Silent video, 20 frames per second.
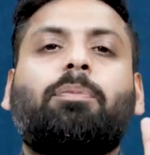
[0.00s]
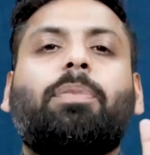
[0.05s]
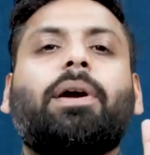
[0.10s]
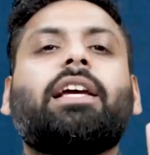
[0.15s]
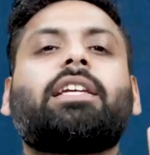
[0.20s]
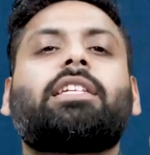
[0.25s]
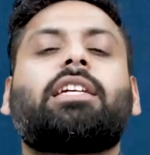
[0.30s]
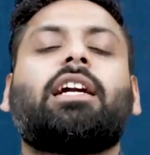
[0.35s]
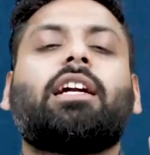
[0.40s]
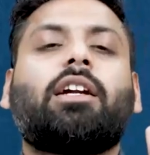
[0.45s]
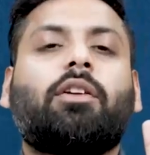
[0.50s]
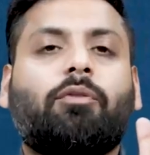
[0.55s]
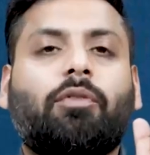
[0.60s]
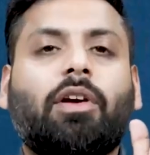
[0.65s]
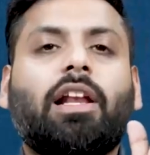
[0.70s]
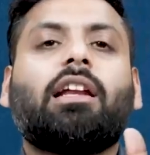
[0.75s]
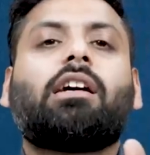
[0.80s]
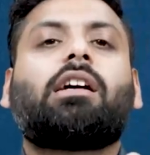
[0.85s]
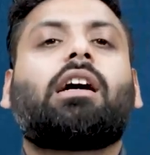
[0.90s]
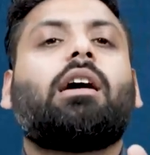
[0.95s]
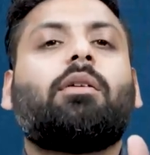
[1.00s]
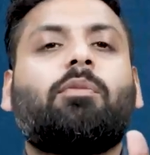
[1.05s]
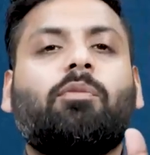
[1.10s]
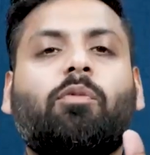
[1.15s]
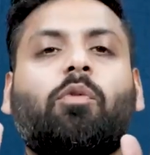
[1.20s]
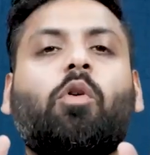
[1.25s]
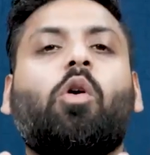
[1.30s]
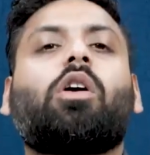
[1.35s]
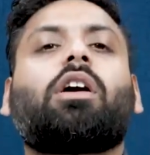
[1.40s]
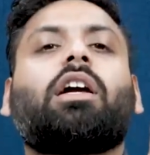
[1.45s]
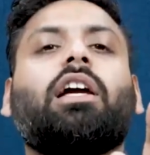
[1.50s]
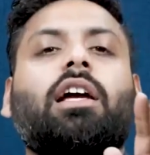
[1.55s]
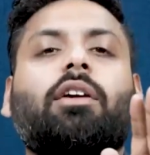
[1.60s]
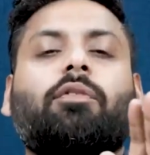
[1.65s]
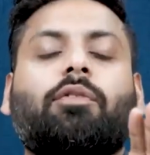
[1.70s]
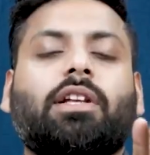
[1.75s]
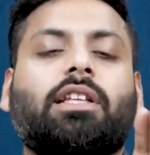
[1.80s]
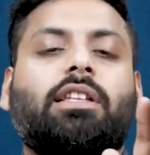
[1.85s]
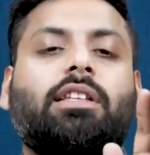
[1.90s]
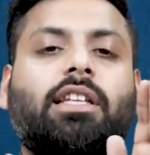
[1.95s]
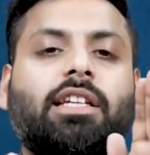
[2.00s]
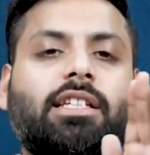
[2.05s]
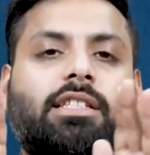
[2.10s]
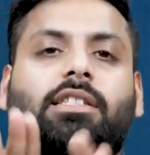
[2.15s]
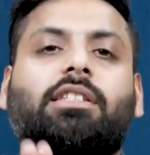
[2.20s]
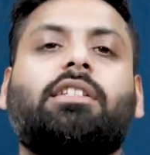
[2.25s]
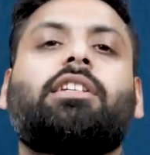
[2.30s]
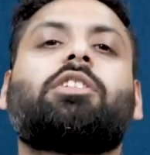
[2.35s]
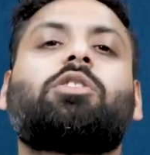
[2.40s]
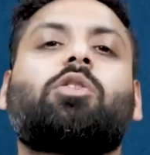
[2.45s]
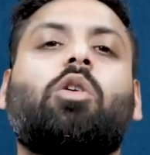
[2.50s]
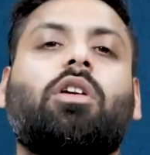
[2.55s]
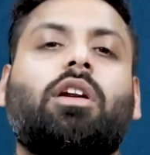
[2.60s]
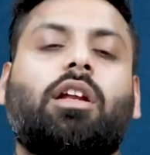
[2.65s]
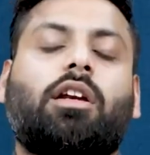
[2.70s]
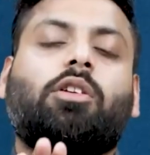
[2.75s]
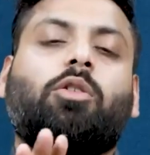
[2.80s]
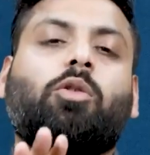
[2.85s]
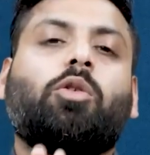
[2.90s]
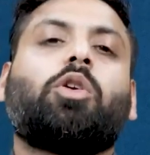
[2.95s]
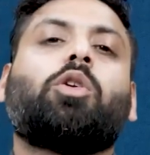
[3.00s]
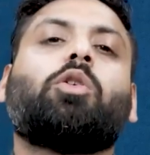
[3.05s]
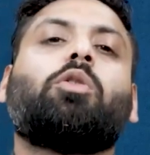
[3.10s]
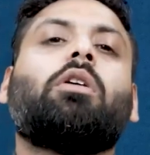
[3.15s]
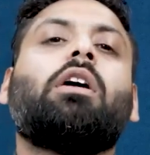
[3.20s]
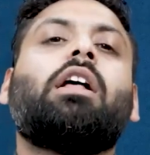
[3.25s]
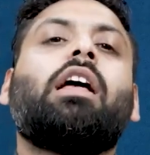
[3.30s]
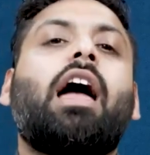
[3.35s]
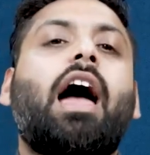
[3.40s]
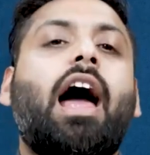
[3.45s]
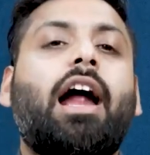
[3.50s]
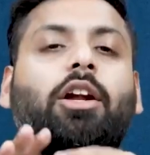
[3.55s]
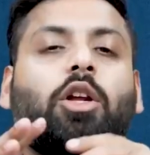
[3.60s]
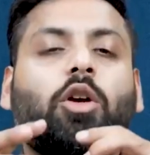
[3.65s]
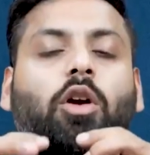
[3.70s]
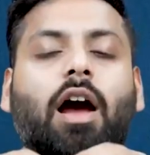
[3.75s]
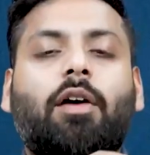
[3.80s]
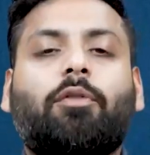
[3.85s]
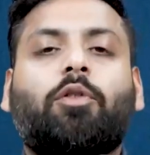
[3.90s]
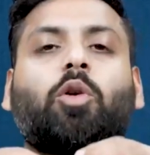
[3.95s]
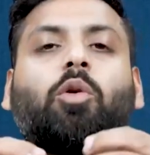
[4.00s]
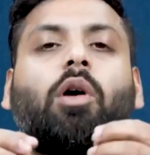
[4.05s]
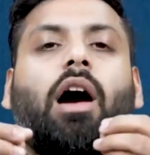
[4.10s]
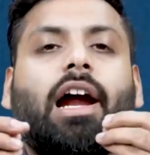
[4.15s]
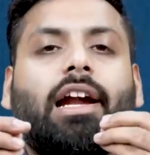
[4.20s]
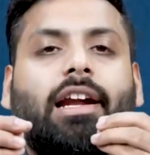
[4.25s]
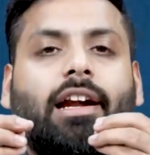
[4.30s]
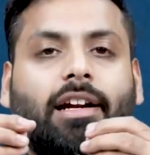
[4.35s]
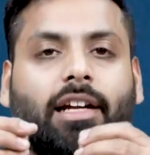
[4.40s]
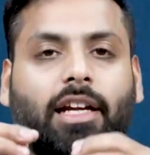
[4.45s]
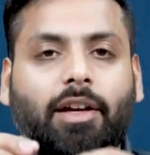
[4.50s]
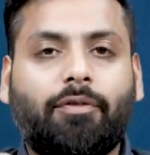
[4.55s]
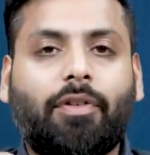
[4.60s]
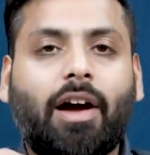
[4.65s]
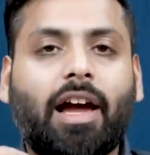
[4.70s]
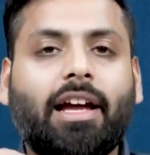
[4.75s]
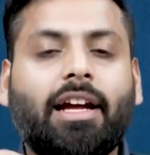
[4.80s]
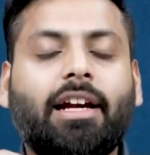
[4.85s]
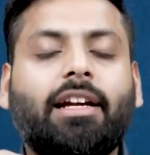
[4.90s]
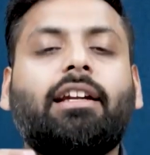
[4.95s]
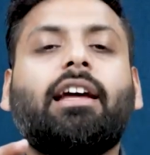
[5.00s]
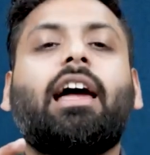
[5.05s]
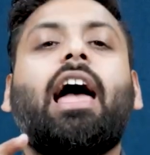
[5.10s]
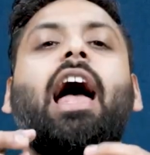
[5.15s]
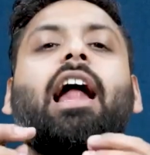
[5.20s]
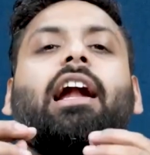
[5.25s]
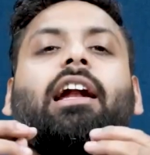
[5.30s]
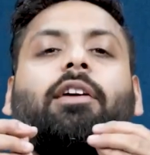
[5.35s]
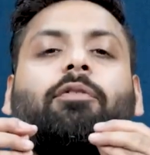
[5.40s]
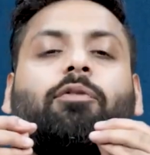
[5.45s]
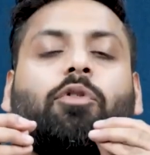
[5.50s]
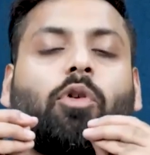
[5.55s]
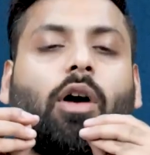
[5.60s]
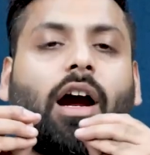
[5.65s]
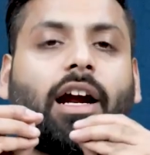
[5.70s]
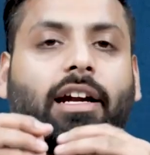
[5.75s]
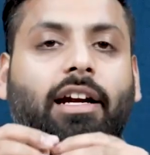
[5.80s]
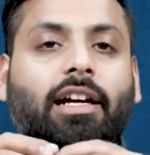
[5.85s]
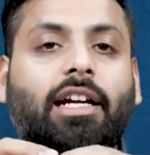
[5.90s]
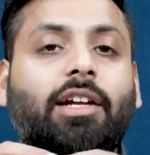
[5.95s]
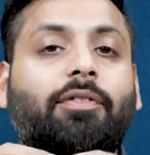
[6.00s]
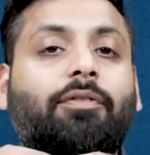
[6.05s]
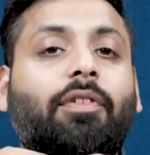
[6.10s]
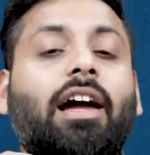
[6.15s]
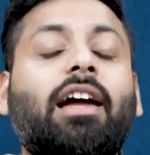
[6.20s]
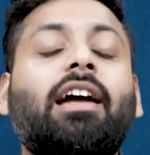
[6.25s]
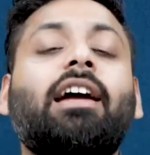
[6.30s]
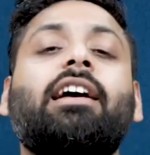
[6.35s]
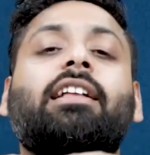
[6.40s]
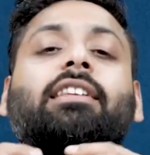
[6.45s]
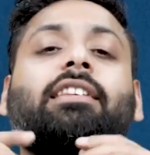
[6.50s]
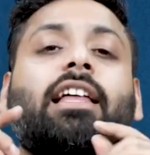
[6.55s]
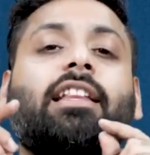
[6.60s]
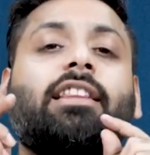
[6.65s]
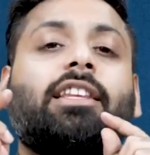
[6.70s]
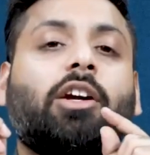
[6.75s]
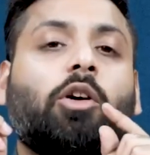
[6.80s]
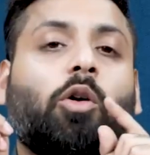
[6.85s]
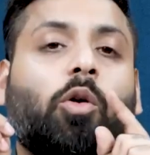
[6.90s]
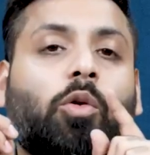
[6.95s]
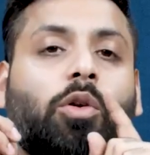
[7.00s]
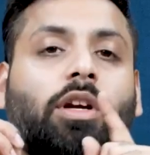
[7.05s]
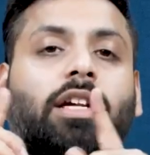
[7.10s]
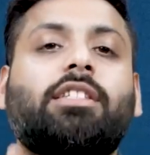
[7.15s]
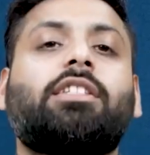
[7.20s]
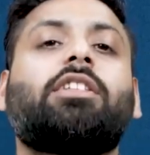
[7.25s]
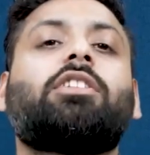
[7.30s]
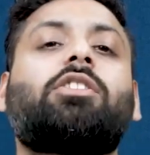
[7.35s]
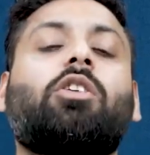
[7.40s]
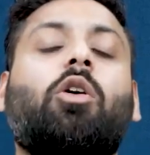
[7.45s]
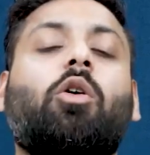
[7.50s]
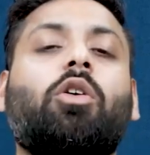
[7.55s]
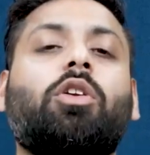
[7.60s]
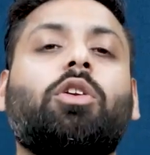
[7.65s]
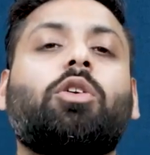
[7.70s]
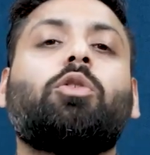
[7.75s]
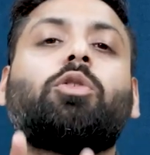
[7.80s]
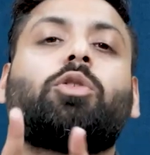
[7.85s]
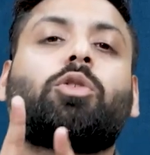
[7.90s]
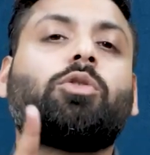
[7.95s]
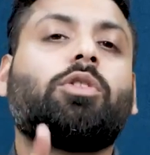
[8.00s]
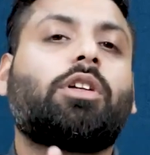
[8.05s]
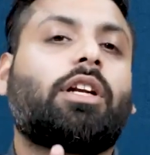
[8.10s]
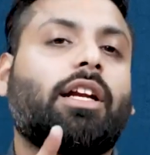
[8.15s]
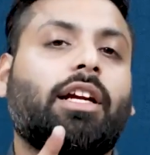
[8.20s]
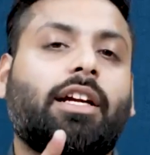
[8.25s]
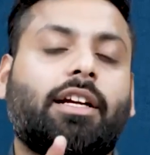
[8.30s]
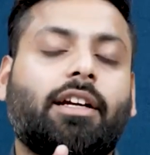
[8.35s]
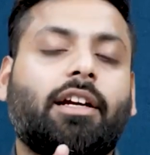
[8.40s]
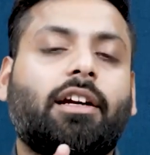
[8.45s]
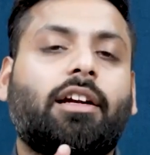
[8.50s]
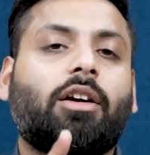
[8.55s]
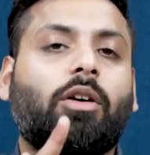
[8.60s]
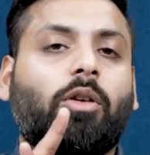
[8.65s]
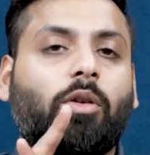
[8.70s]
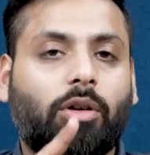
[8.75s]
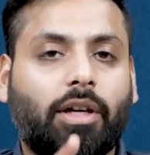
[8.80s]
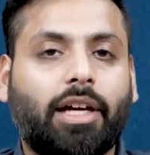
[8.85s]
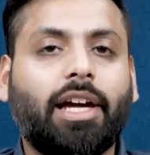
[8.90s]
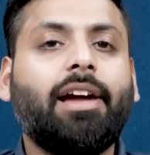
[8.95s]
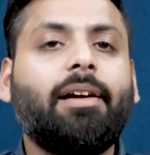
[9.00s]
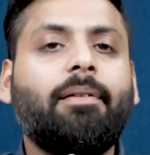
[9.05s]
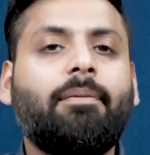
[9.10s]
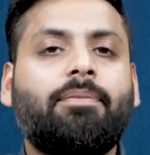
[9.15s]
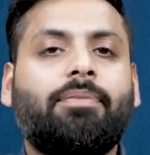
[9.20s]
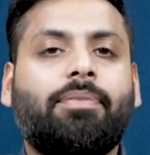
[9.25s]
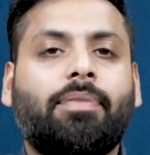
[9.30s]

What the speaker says: patient will come walking with this disorder to you, and you have to identify it. And if you identify, then the onus is on you to treat it. Okay,